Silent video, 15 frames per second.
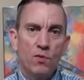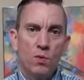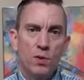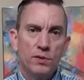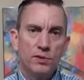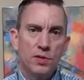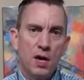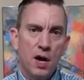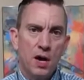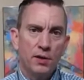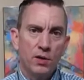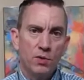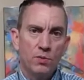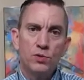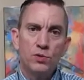I'm Todd
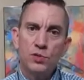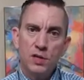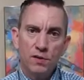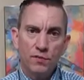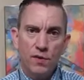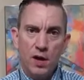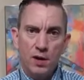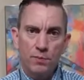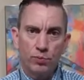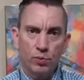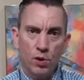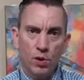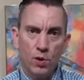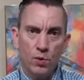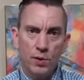here with C F I
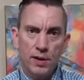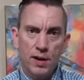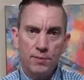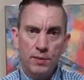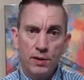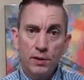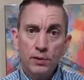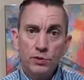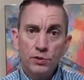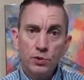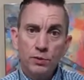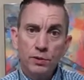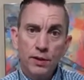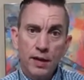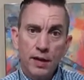Pro, and I'm here
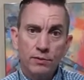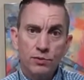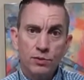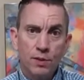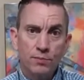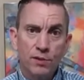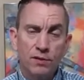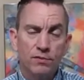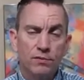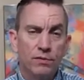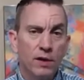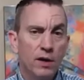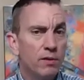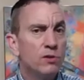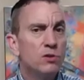to announce something
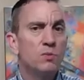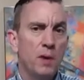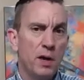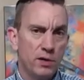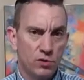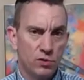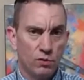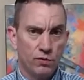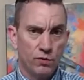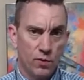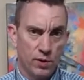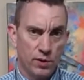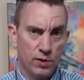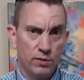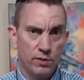very special
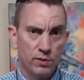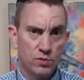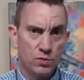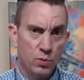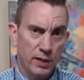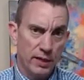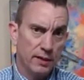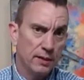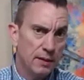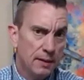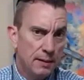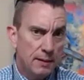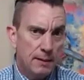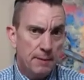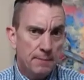for you this week.
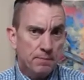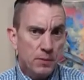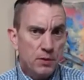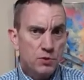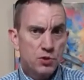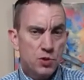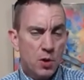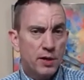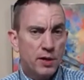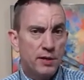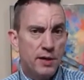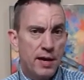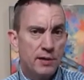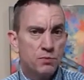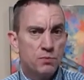Starting
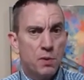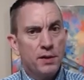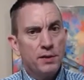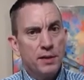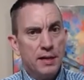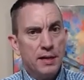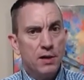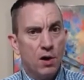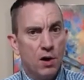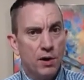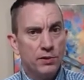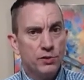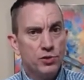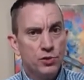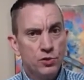next Monday
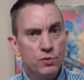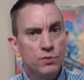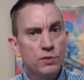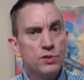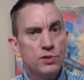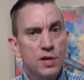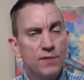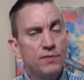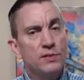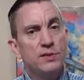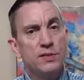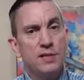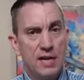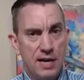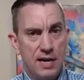on June the
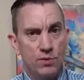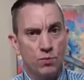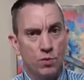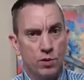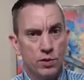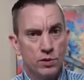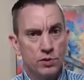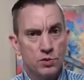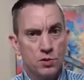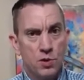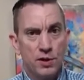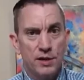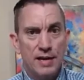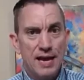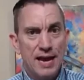seventeenth, we're going to
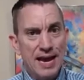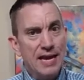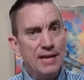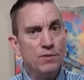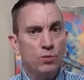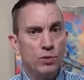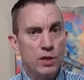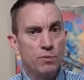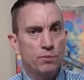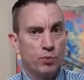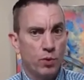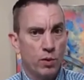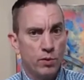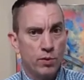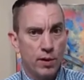start an eight-week
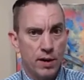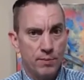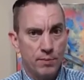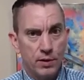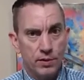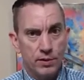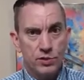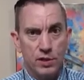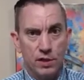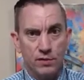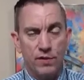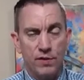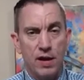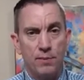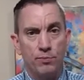program here at C
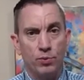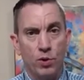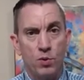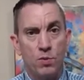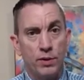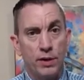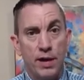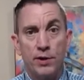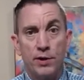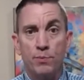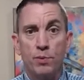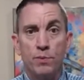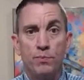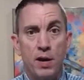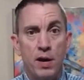F I Pro on how to
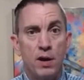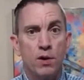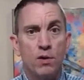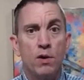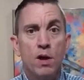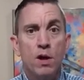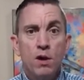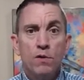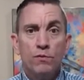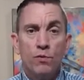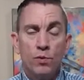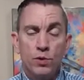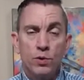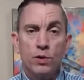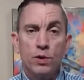prepare
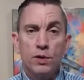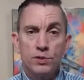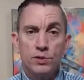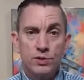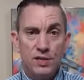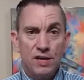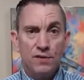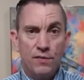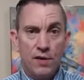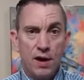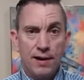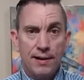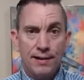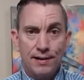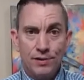for your C F
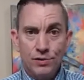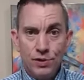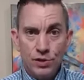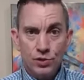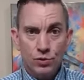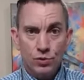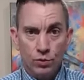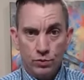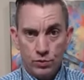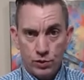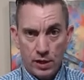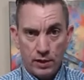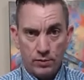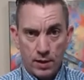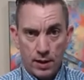I initial
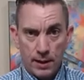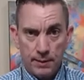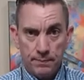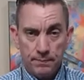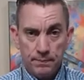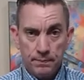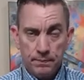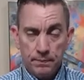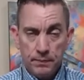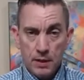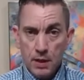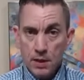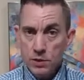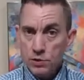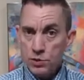check ride.
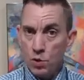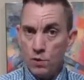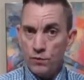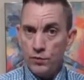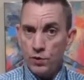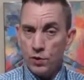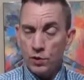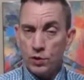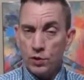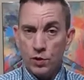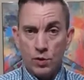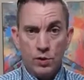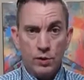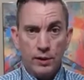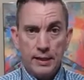So if you're
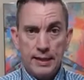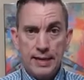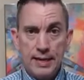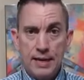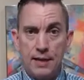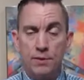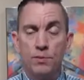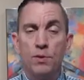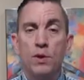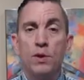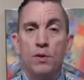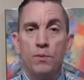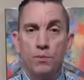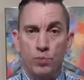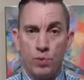currently in
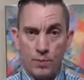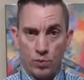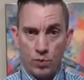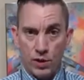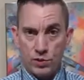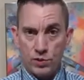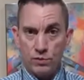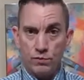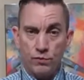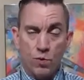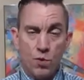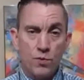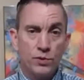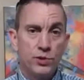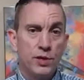preparation
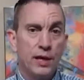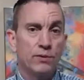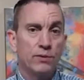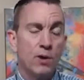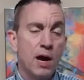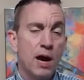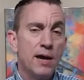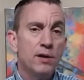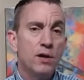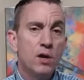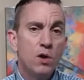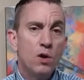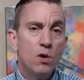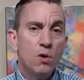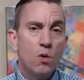for the check ride,
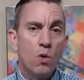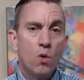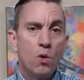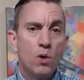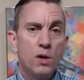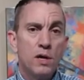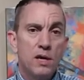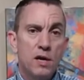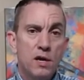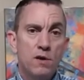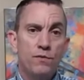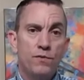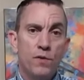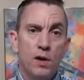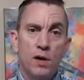or
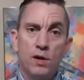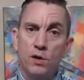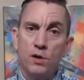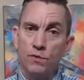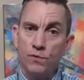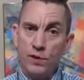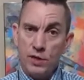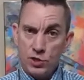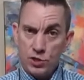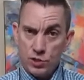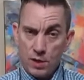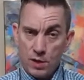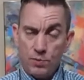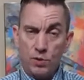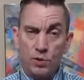if uh, you're
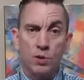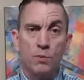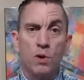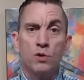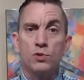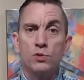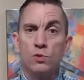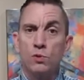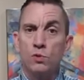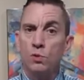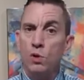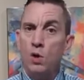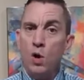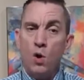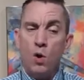finishing up your
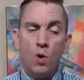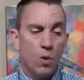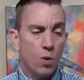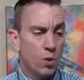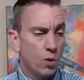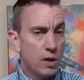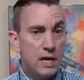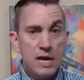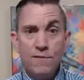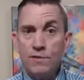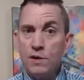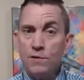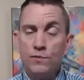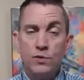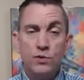commercial, or
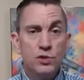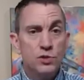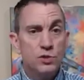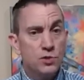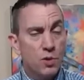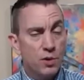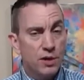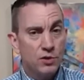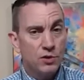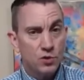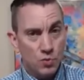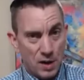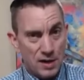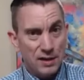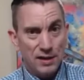even if you're just starting
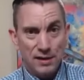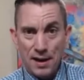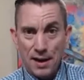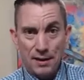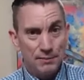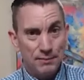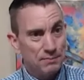training, I